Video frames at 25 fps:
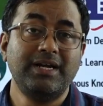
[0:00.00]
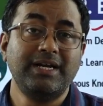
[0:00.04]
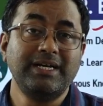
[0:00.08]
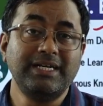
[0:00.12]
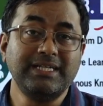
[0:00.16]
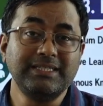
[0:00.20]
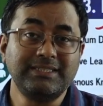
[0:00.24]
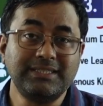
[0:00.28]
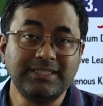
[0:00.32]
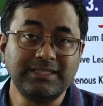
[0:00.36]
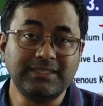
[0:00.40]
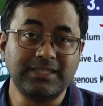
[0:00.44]

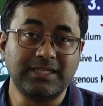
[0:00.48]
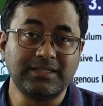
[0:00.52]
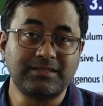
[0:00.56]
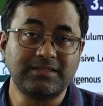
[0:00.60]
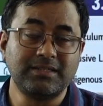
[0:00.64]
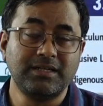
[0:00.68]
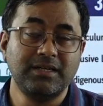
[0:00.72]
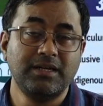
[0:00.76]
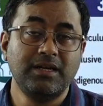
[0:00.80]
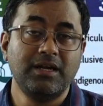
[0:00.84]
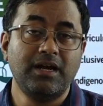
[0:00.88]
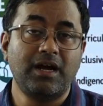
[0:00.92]

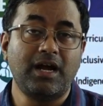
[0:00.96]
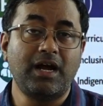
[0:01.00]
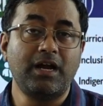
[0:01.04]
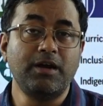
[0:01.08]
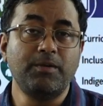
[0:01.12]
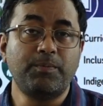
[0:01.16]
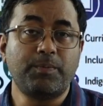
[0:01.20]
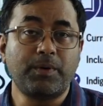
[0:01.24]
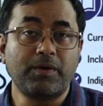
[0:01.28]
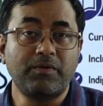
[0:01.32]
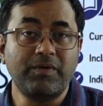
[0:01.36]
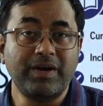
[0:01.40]
diseases
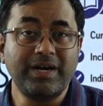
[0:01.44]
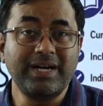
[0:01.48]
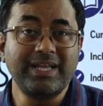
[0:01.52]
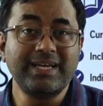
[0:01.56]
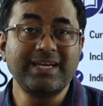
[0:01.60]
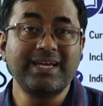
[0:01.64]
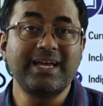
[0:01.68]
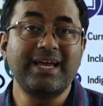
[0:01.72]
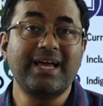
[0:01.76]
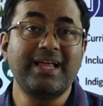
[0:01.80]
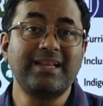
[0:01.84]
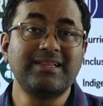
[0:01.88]
and
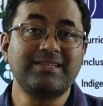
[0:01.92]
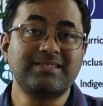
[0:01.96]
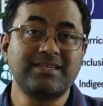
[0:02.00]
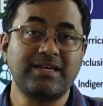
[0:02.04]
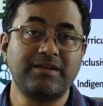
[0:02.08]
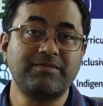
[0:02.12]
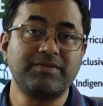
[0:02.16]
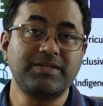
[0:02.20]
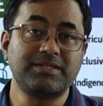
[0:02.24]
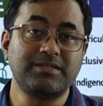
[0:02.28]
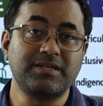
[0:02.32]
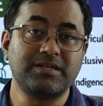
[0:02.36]
providing health
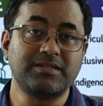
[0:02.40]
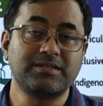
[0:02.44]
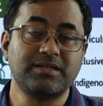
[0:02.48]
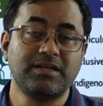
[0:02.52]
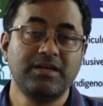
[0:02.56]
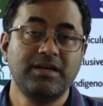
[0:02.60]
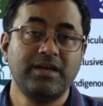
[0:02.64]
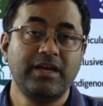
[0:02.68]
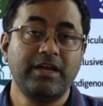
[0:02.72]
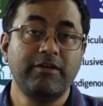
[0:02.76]
services.